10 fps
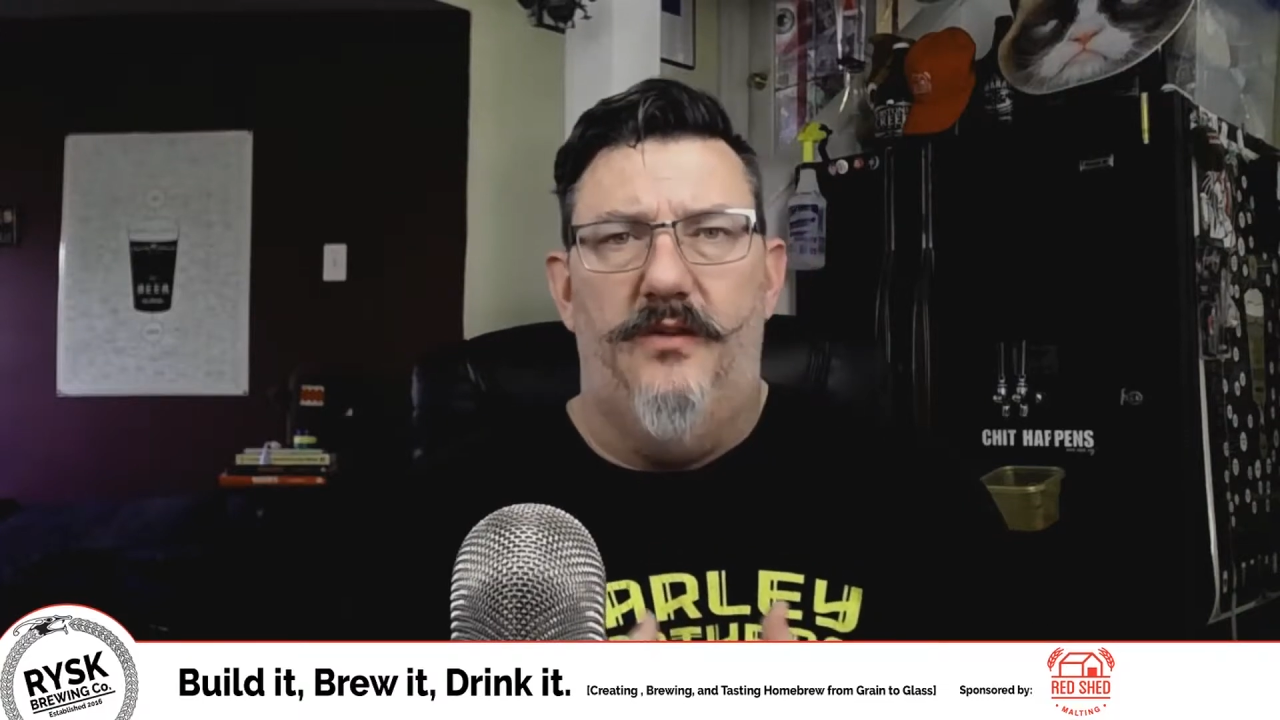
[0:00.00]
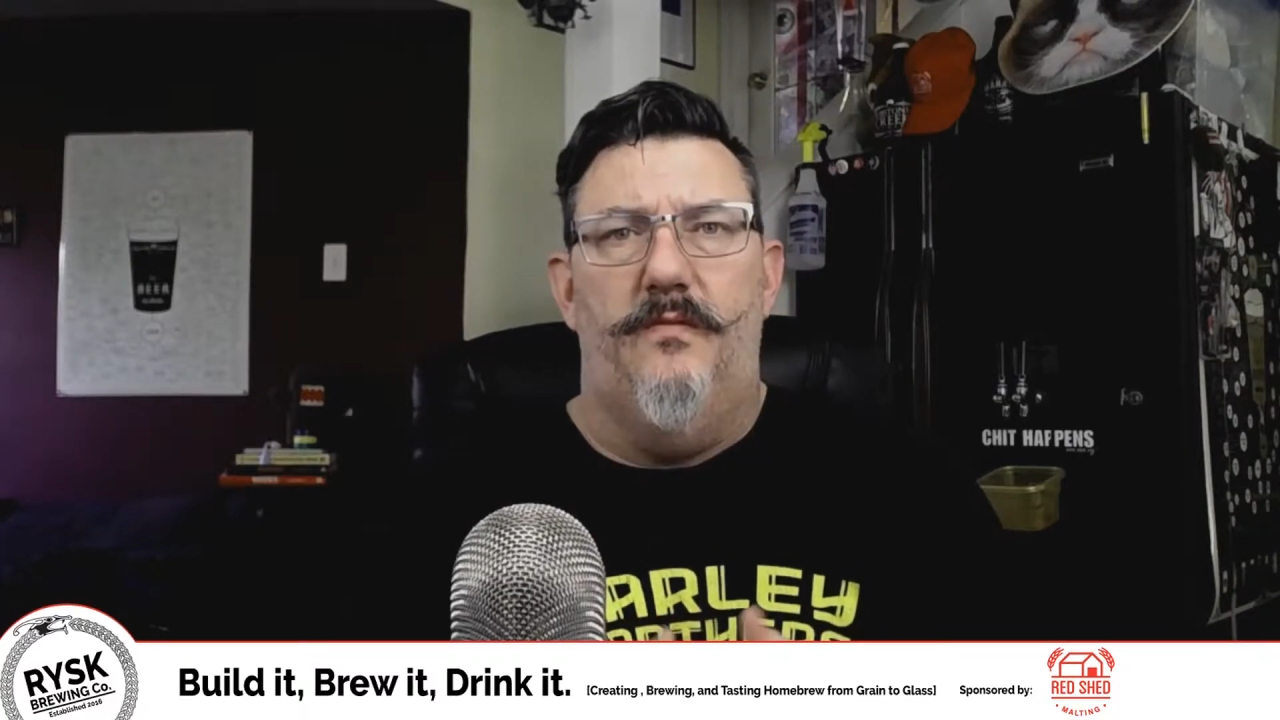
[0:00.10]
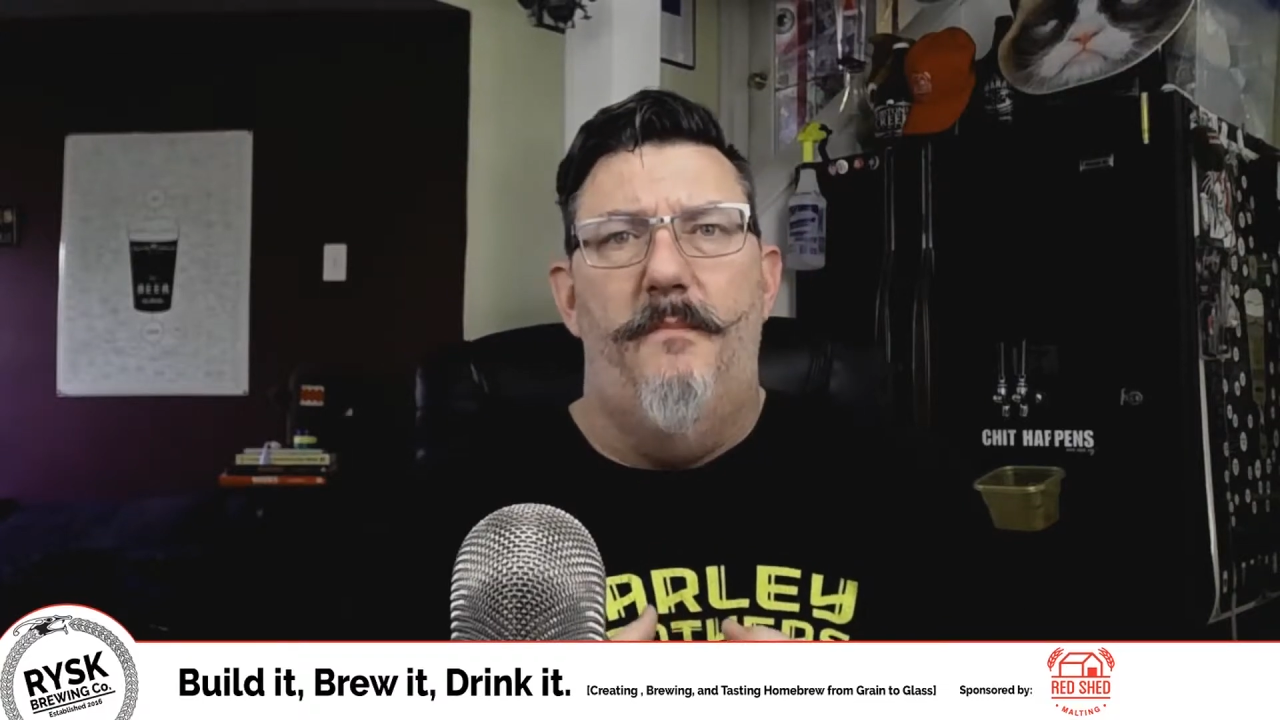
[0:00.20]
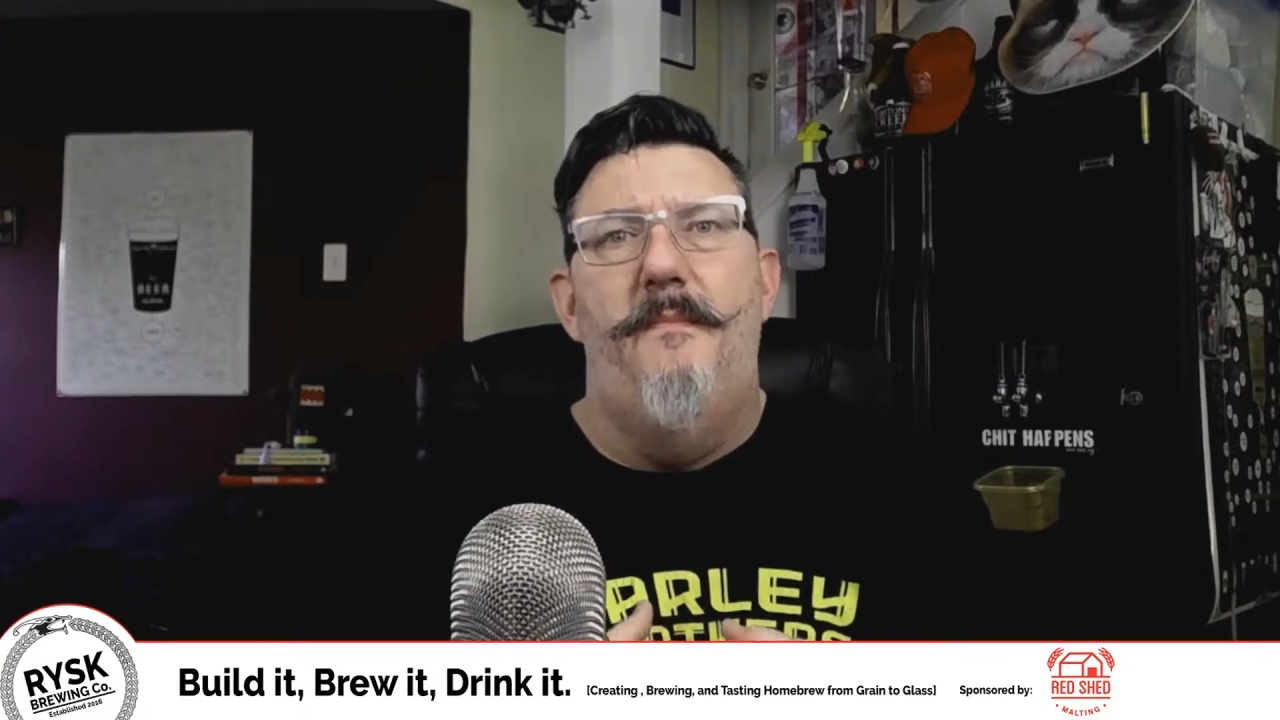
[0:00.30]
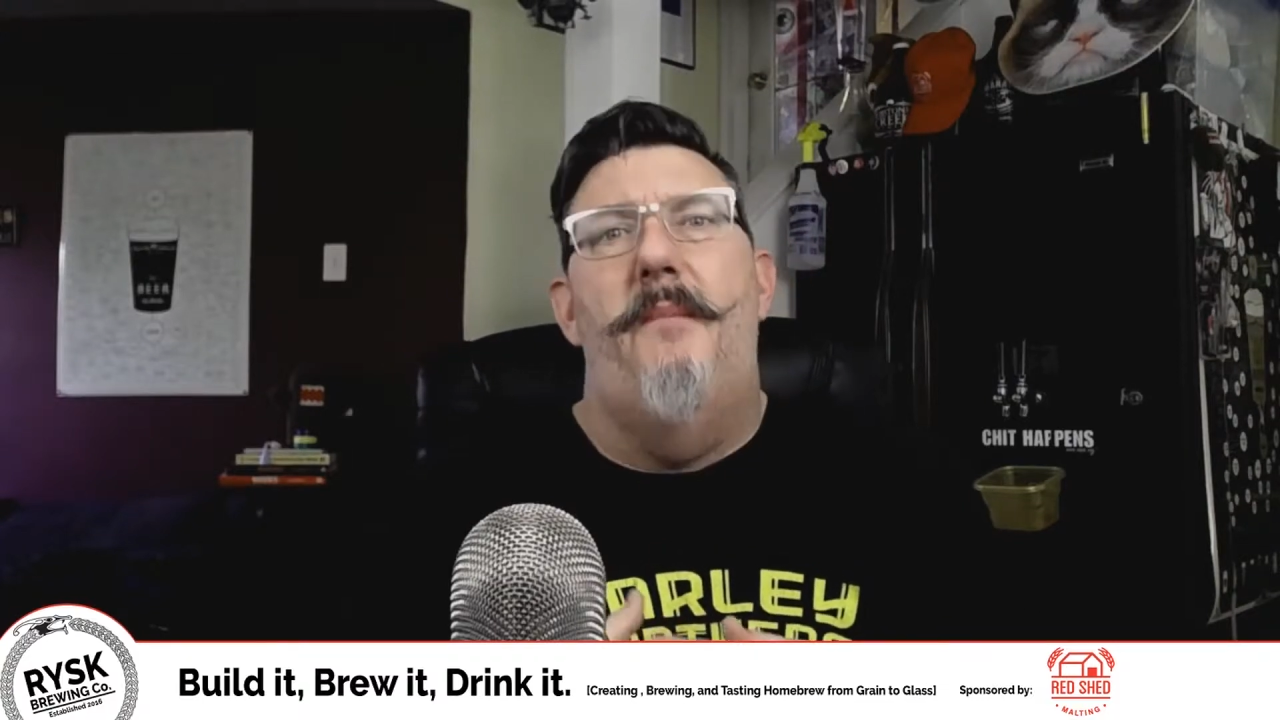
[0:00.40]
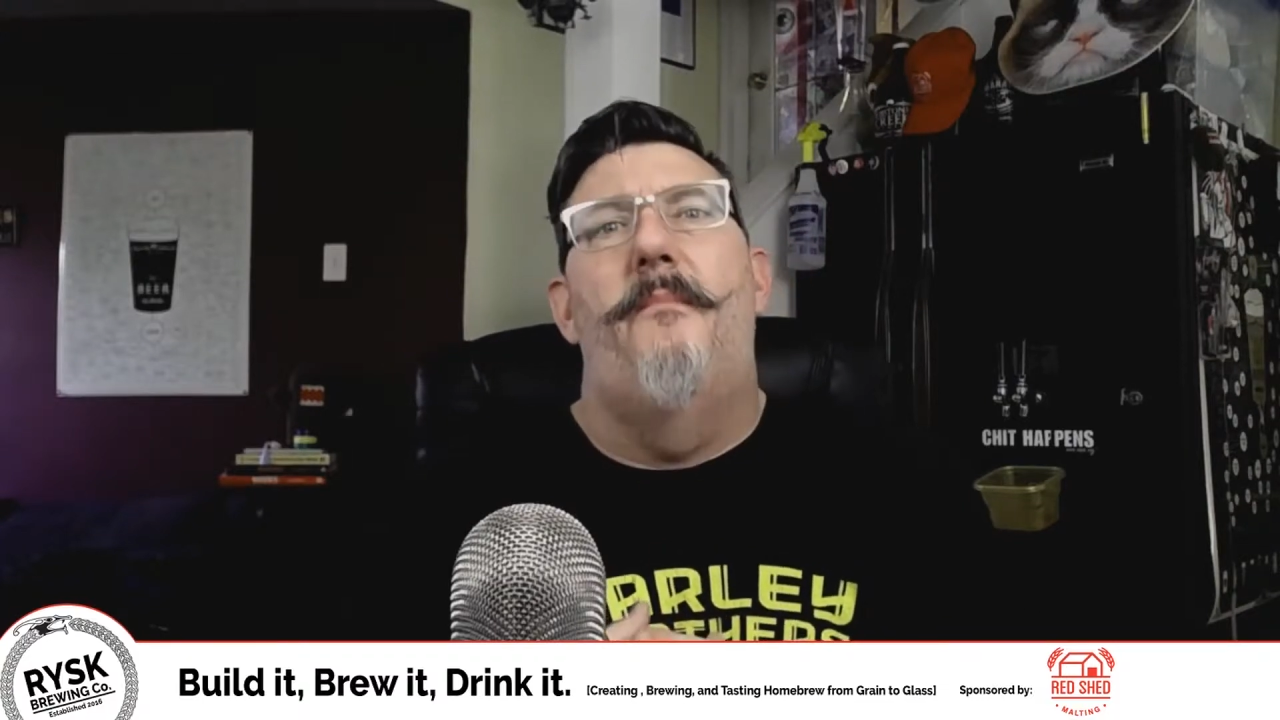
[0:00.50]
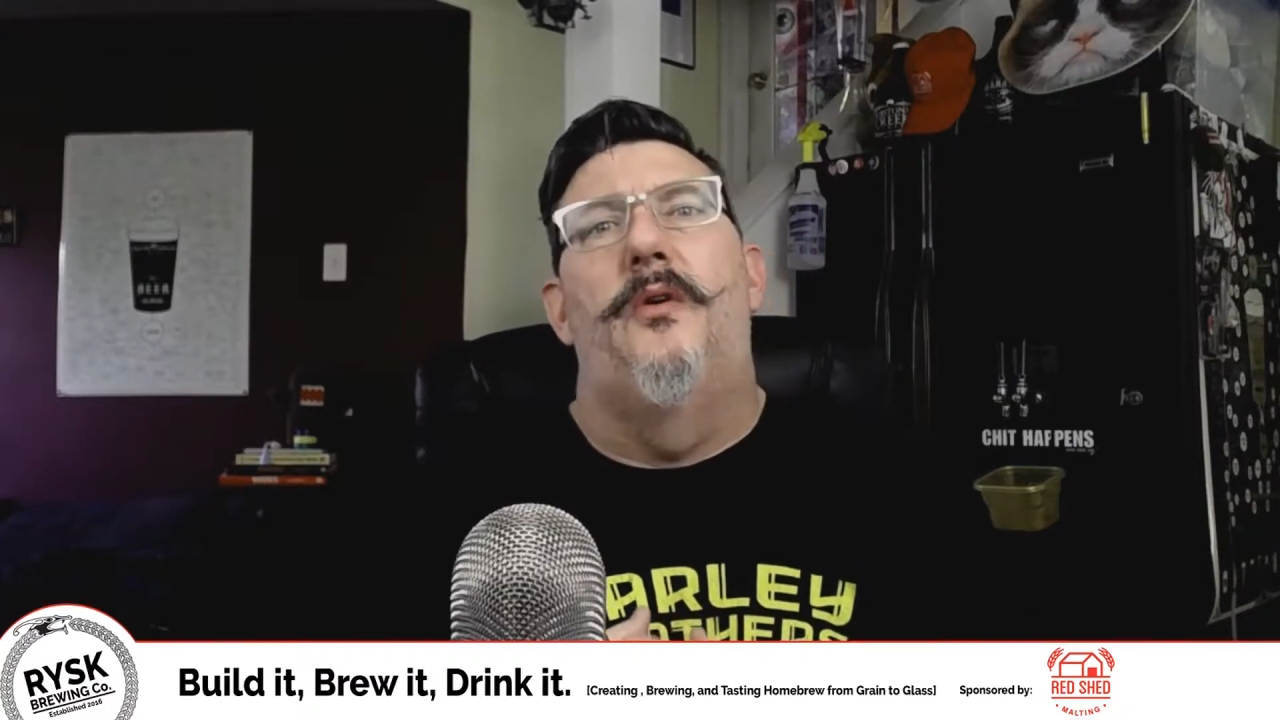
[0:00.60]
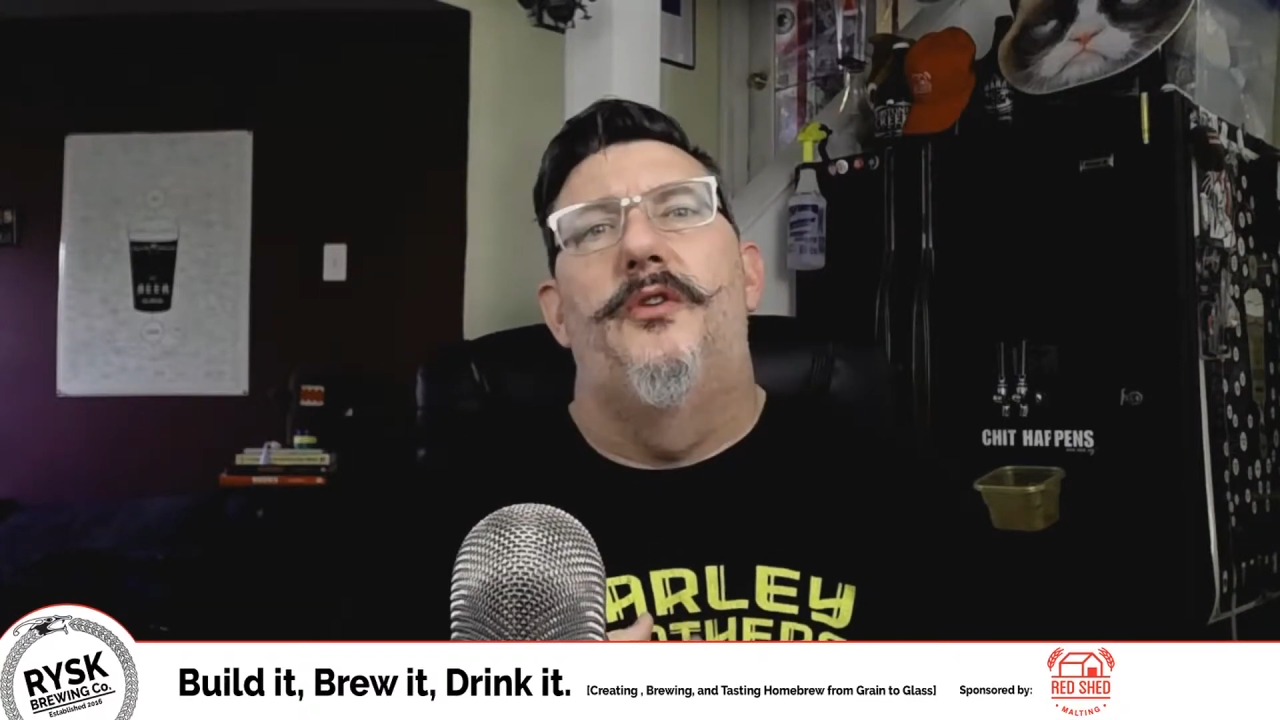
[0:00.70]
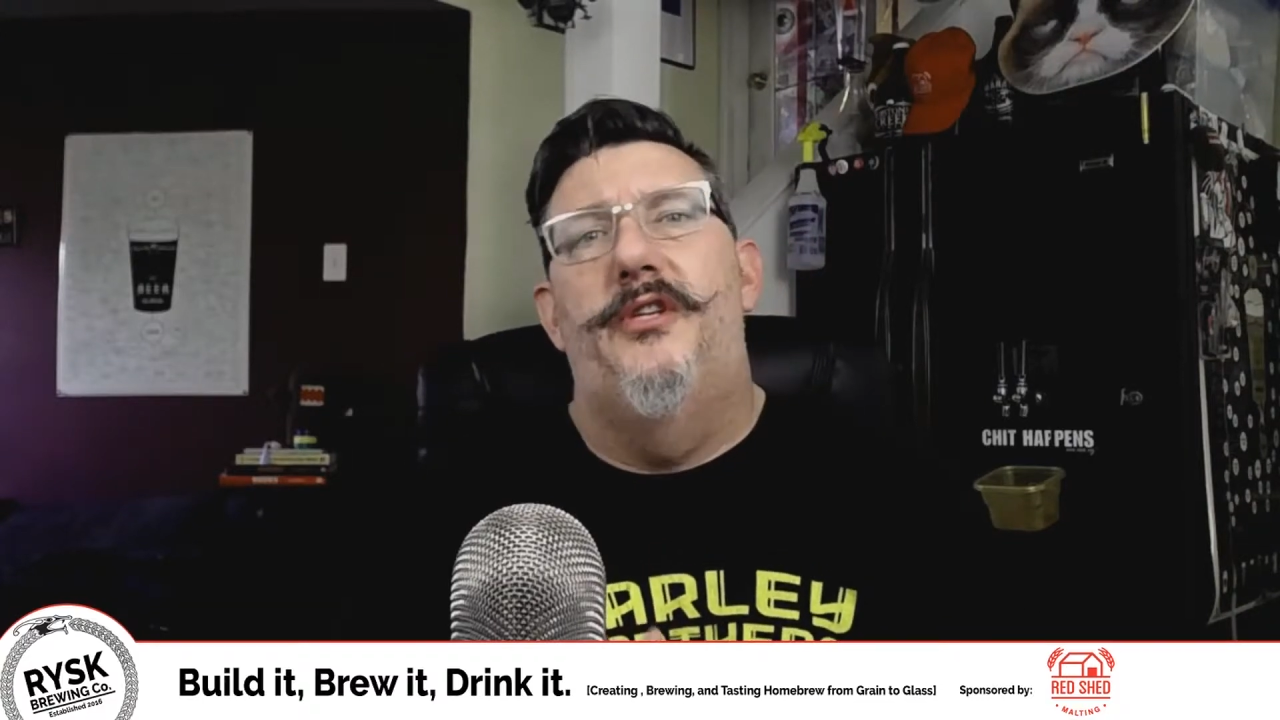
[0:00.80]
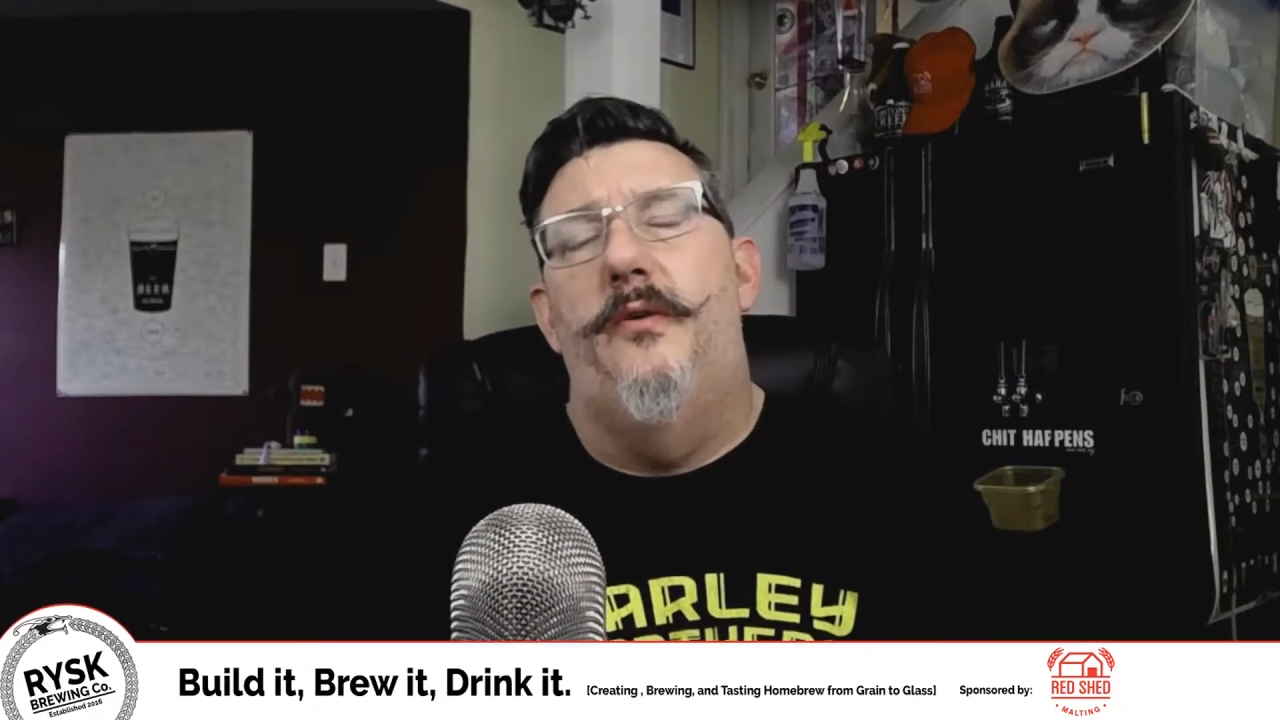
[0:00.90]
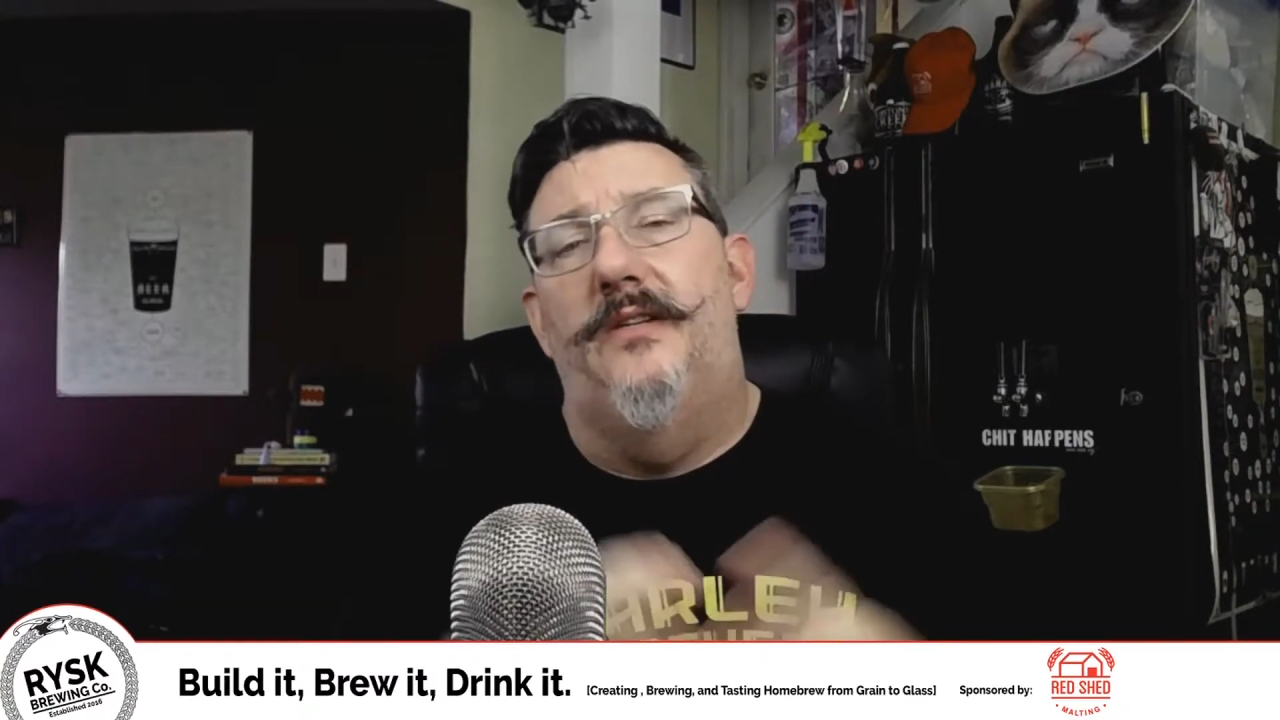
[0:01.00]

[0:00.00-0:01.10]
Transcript: remember too.